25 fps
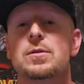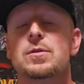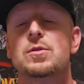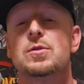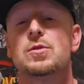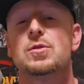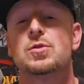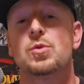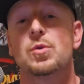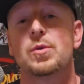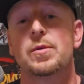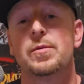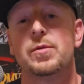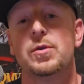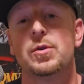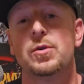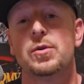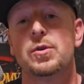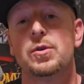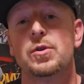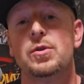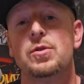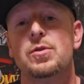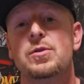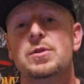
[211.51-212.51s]
So if you're
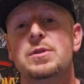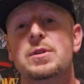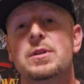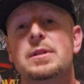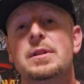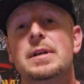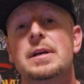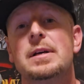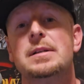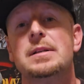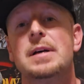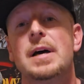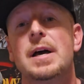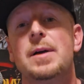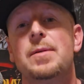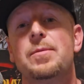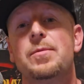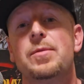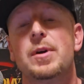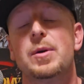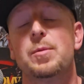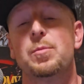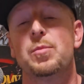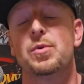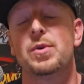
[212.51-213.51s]
using that
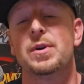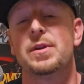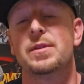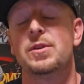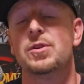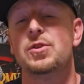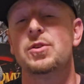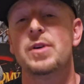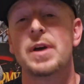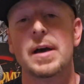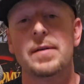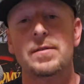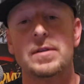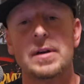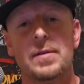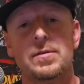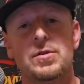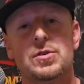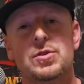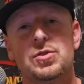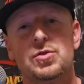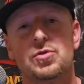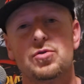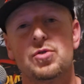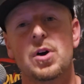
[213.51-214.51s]
diaphragm breathing, you have to have a
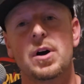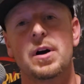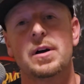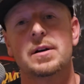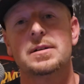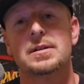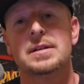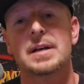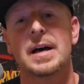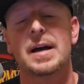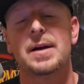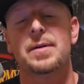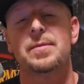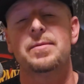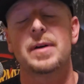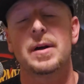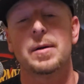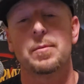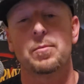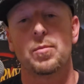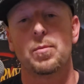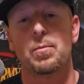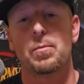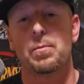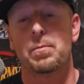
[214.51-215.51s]
strong
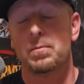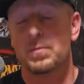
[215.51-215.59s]
diaphragm